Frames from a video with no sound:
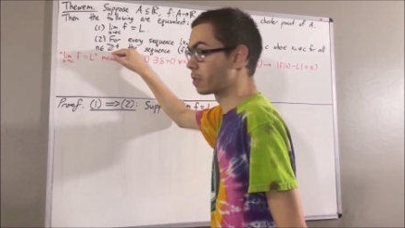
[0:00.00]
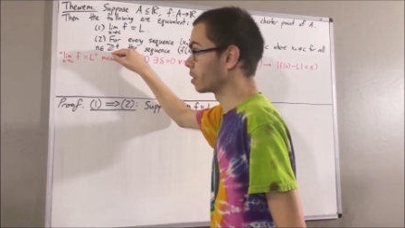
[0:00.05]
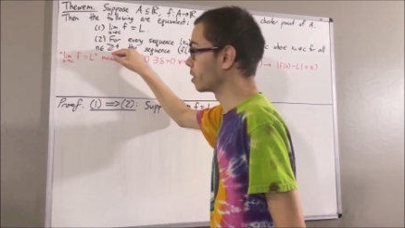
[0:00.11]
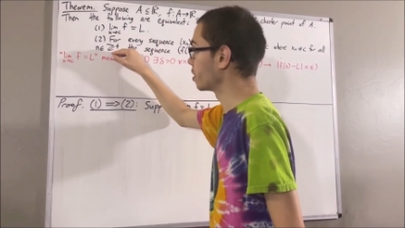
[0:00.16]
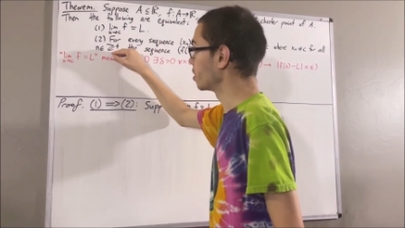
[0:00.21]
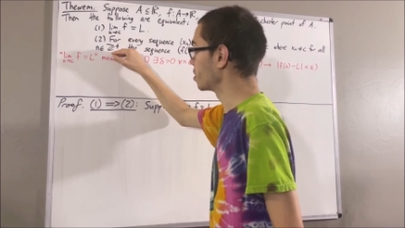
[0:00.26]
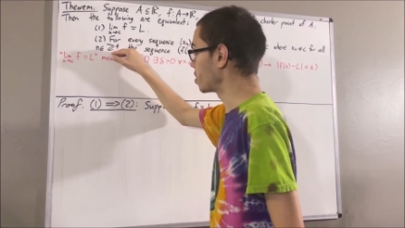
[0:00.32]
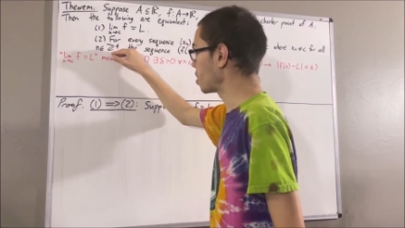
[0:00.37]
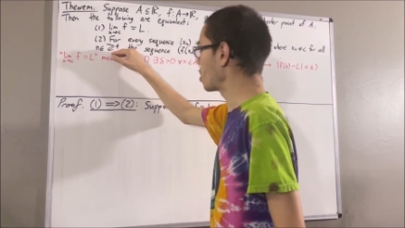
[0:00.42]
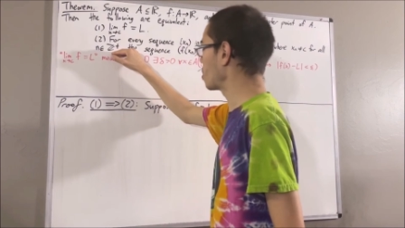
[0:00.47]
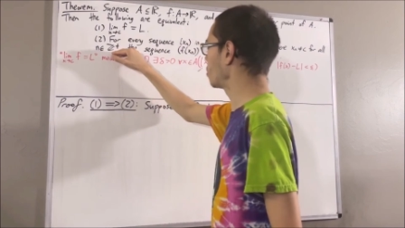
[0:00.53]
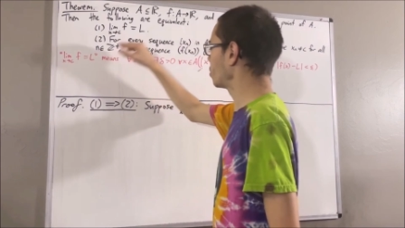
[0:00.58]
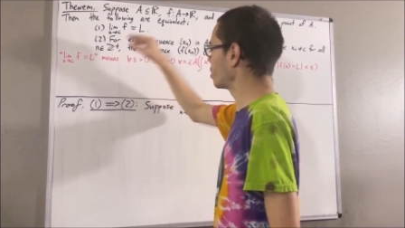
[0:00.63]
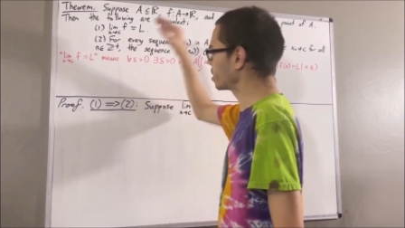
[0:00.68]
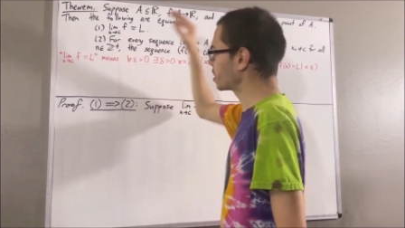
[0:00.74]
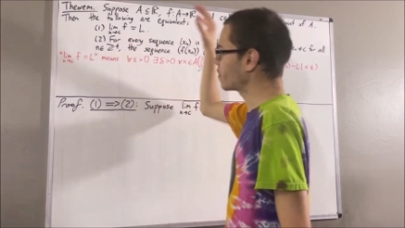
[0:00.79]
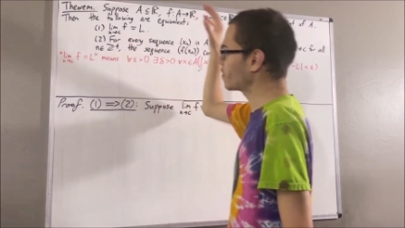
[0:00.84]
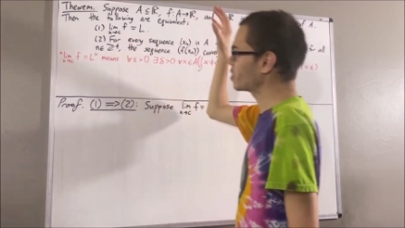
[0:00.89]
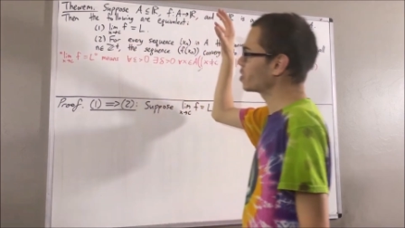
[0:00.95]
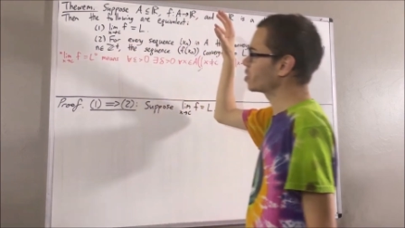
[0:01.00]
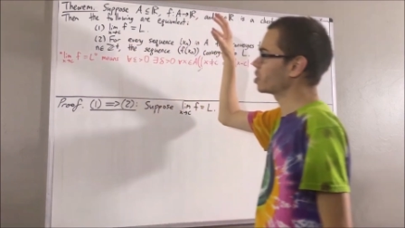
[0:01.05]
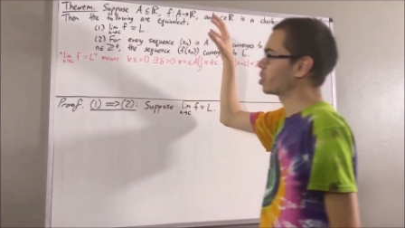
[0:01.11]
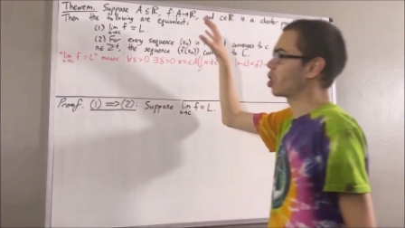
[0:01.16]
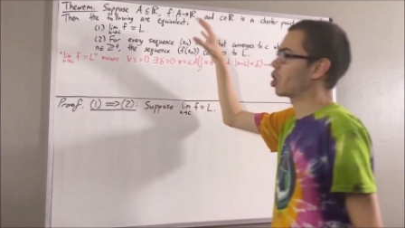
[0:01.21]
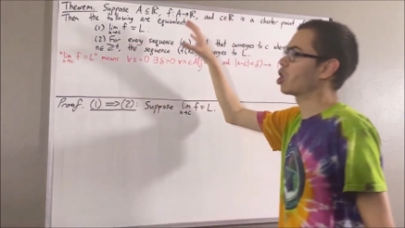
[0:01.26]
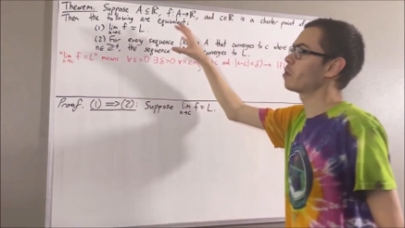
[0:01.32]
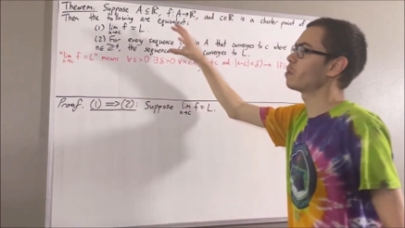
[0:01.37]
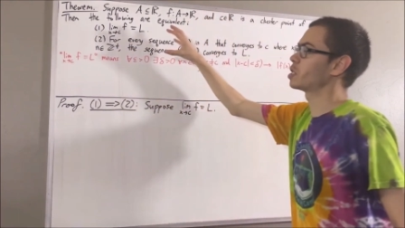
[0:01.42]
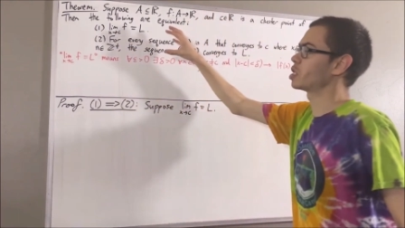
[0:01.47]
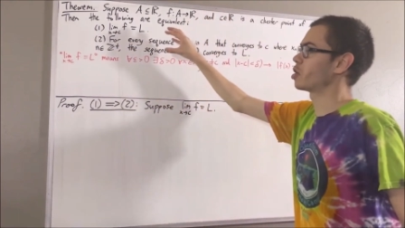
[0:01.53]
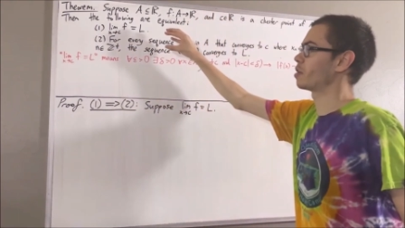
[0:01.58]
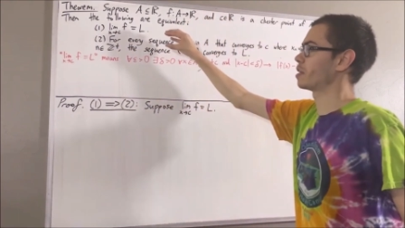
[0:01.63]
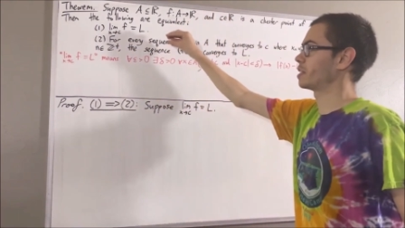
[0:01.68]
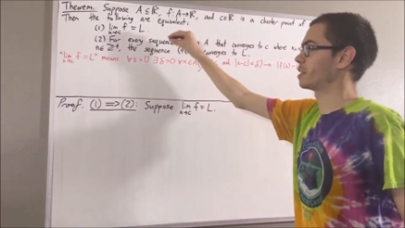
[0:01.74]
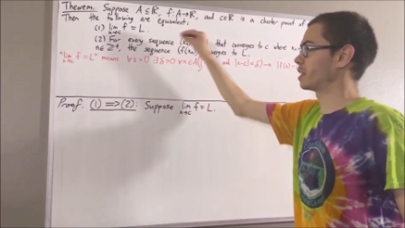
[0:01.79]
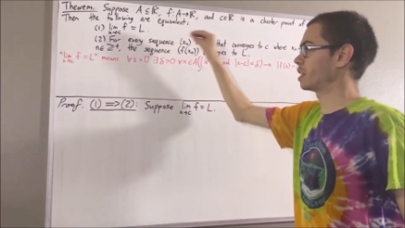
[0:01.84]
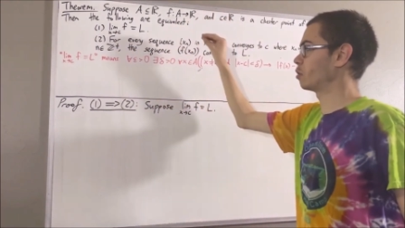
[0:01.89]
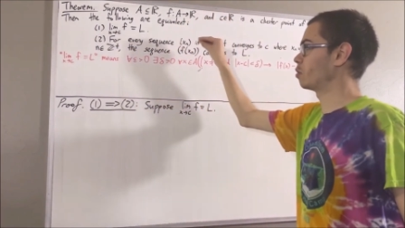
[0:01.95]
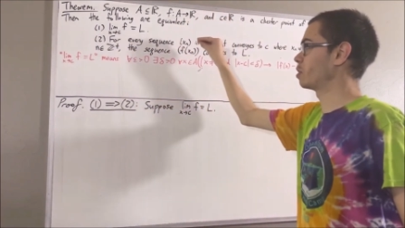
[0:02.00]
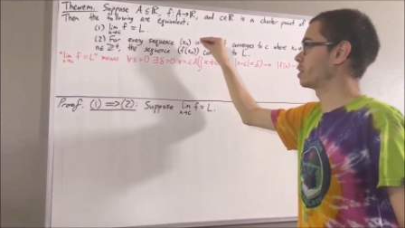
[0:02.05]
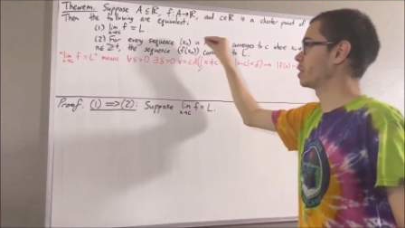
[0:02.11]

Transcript: So let's give ourselves an arbitrary sequence